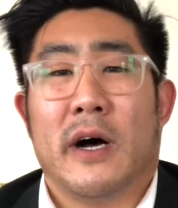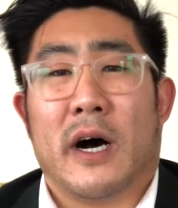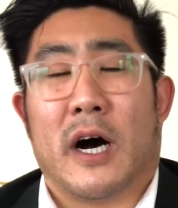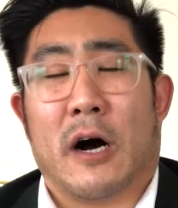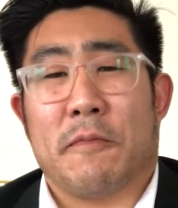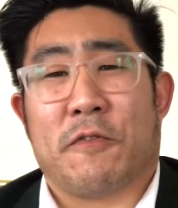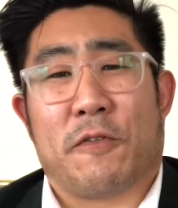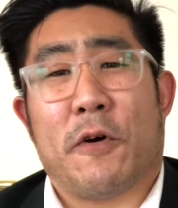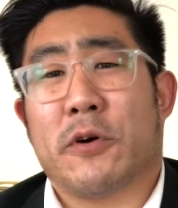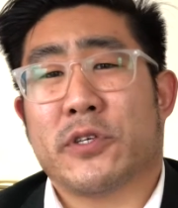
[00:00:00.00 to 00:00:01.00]
For
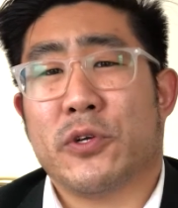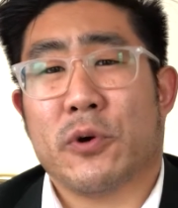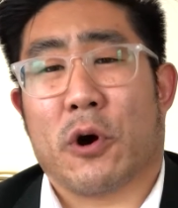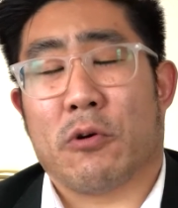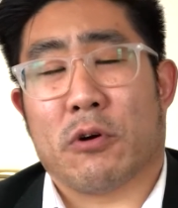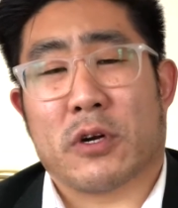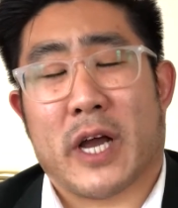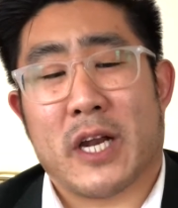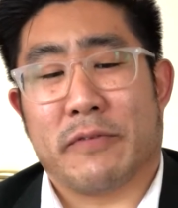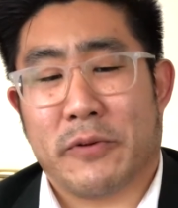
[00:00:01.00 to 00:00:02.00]
folks who are
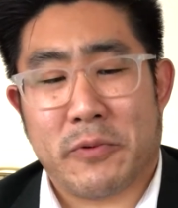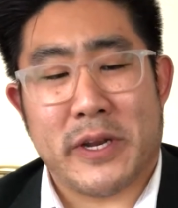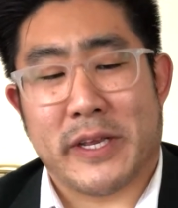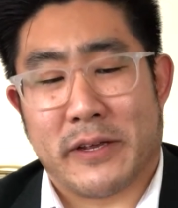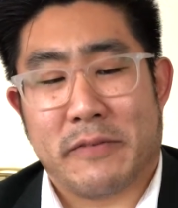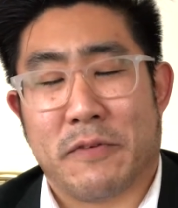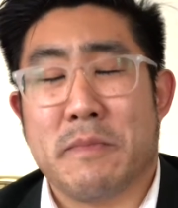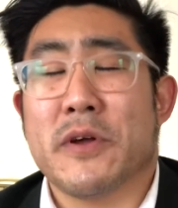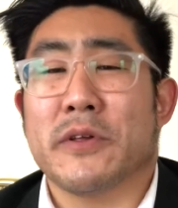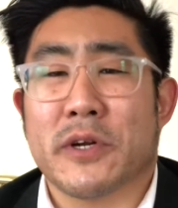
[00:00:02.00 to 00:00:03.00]
kind of already
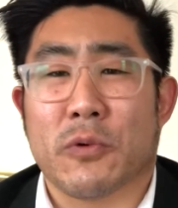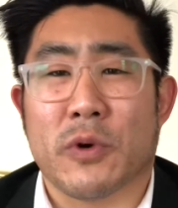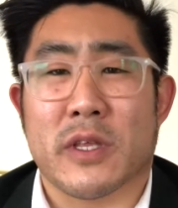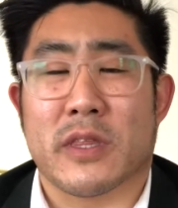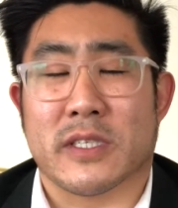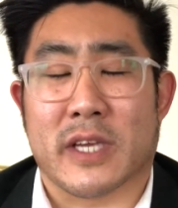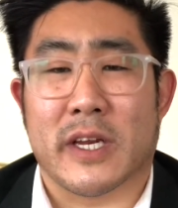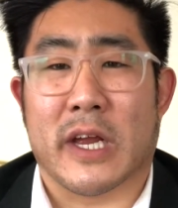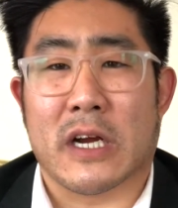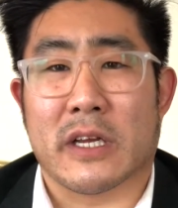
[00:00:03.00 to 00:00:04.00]
familiar with the
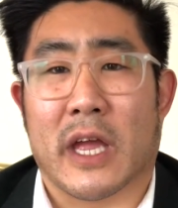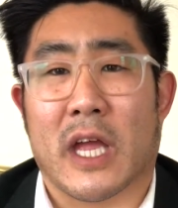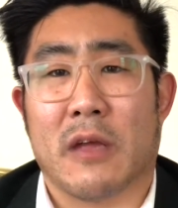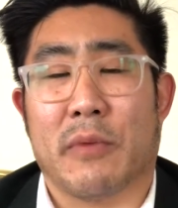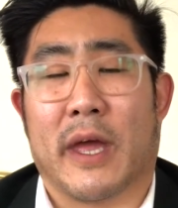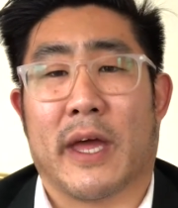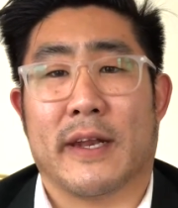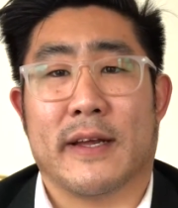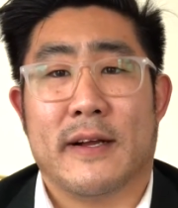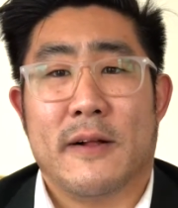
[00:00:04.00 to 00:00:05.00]
skincare game
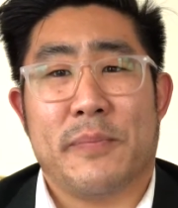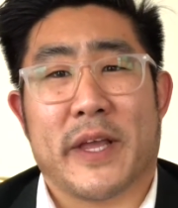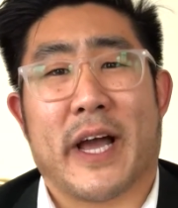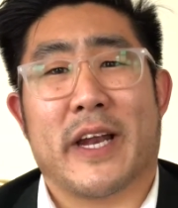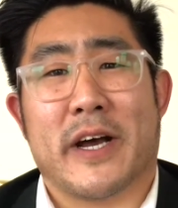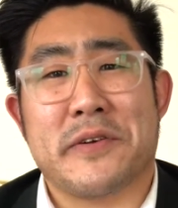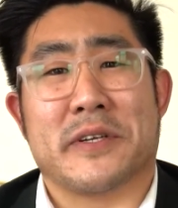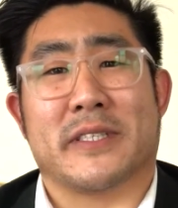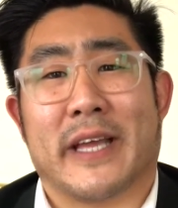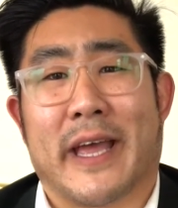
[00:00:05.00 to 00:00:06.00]
and they kind of
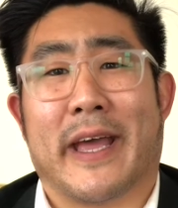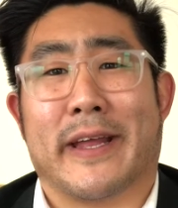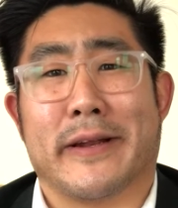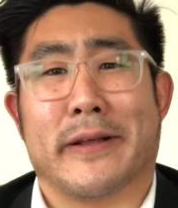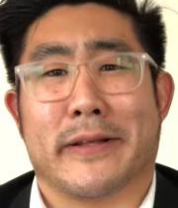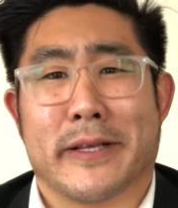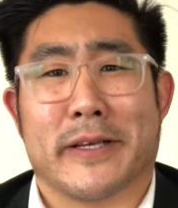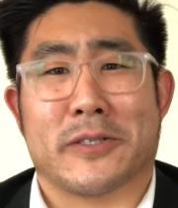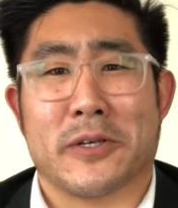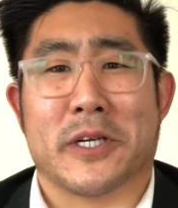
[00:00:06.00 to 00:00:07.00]
understand the
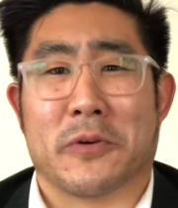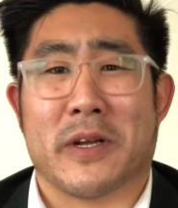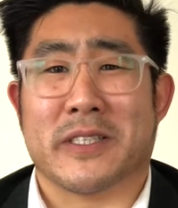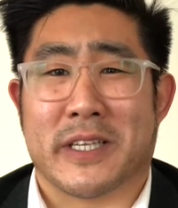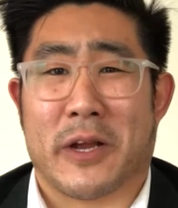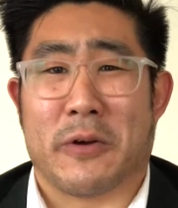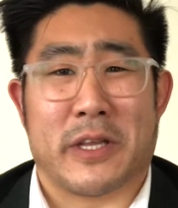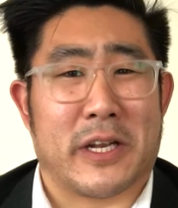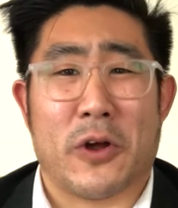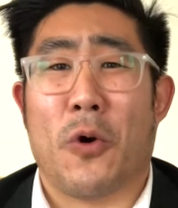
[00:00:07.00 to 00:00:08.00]
certain ingredients that
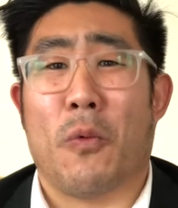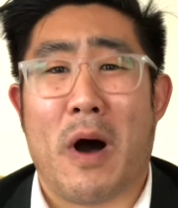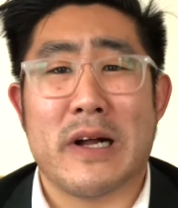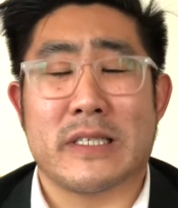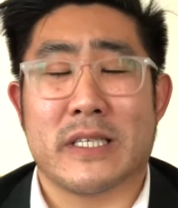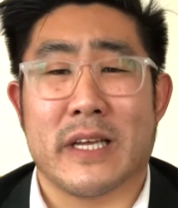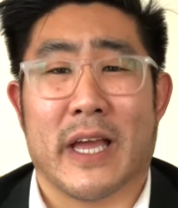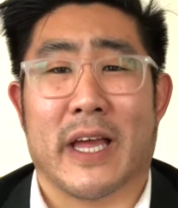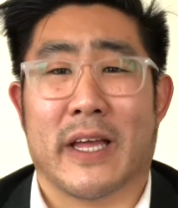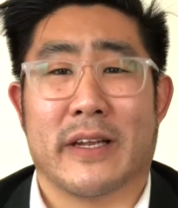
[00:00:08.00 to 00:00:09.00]
they don't want,
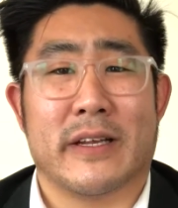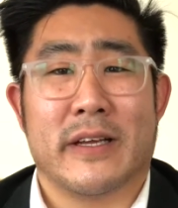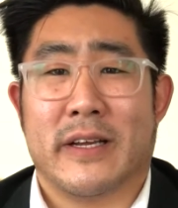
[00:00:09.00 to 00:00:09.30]
and